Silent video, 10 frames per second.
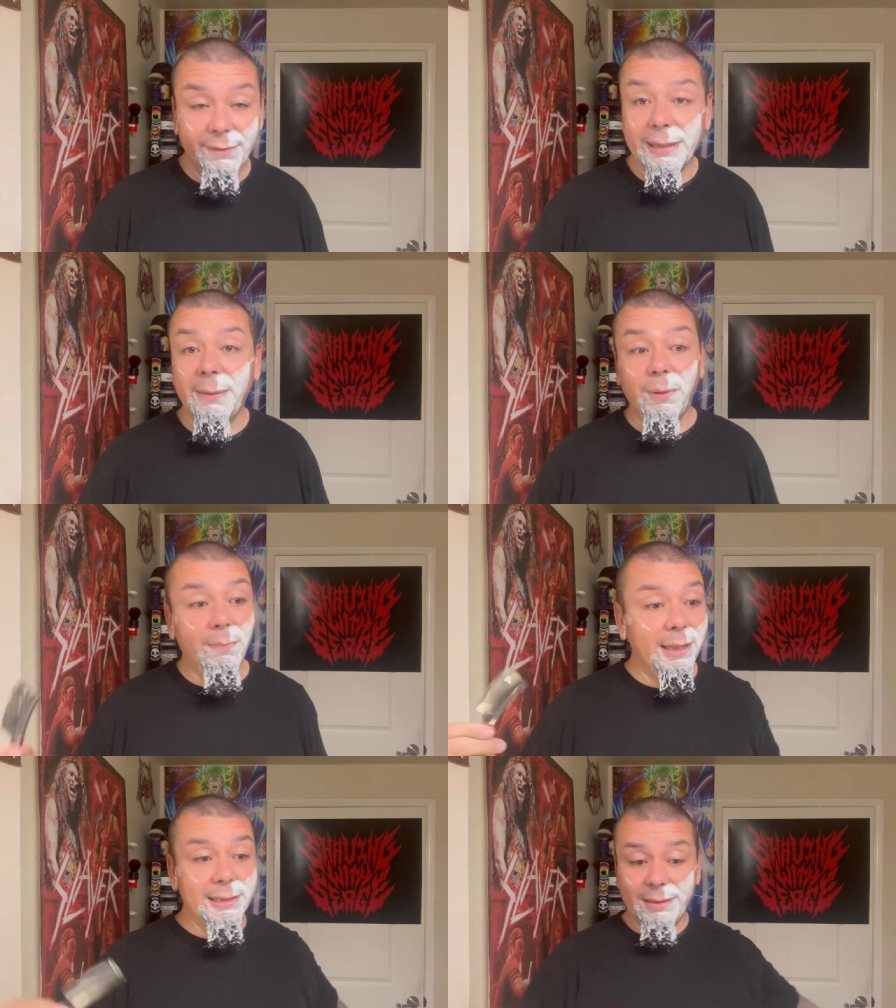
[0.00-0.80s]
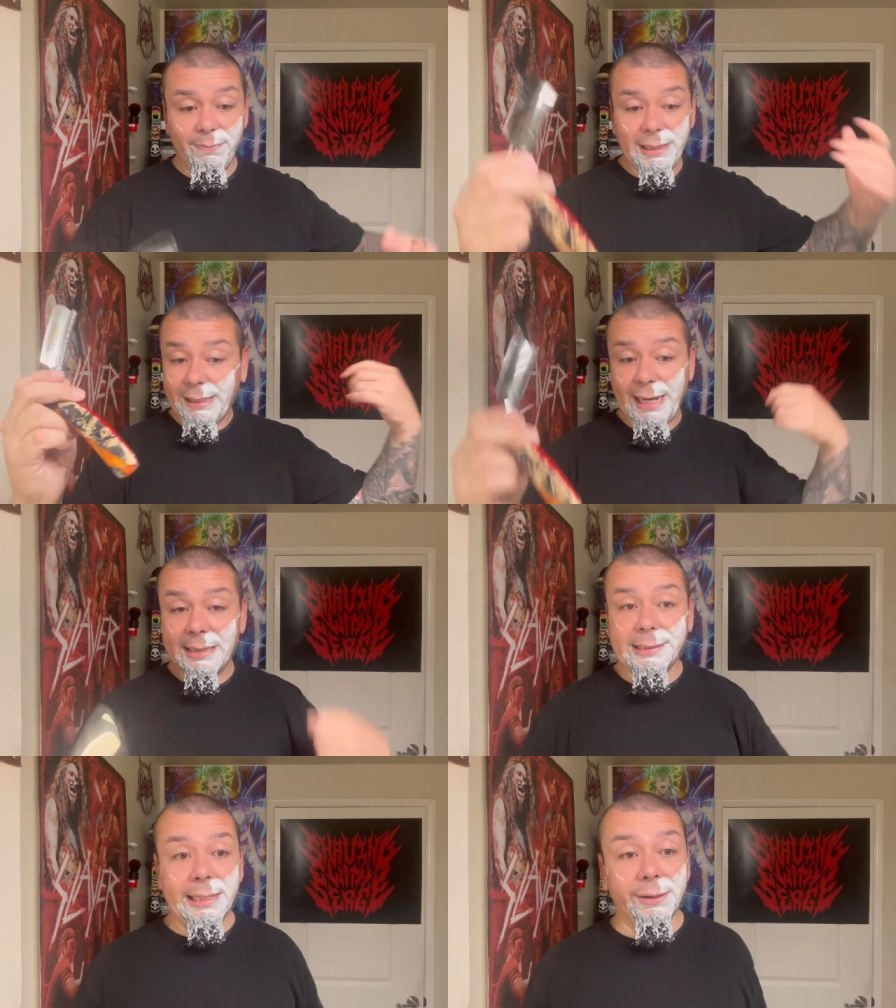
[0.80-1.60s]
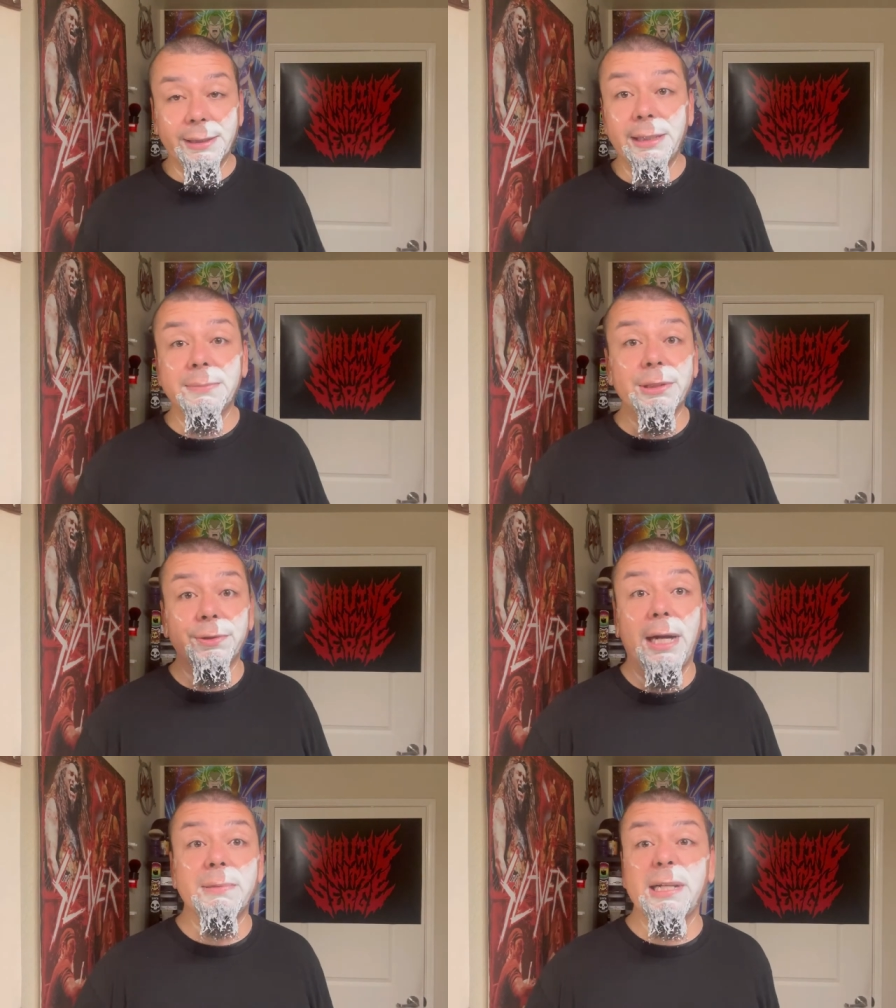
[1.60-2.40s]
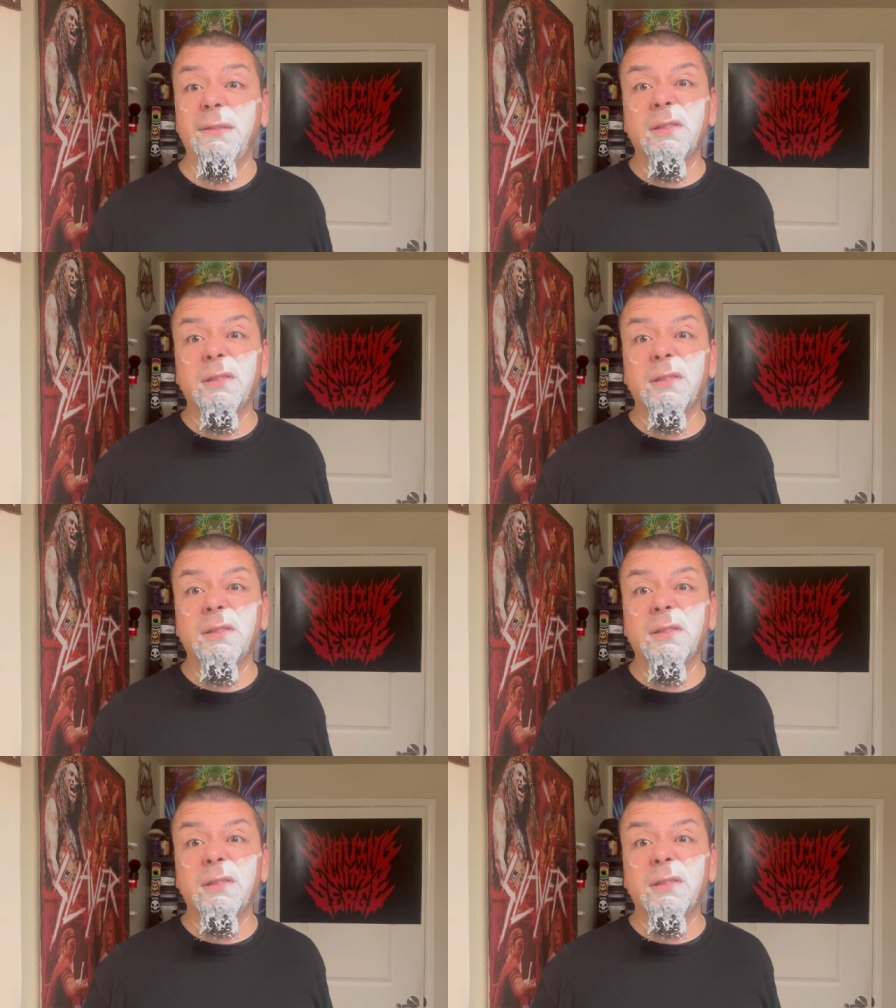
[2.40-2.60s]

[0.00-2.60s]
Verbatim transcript: every couple months, a big gas tanker comes and drops out.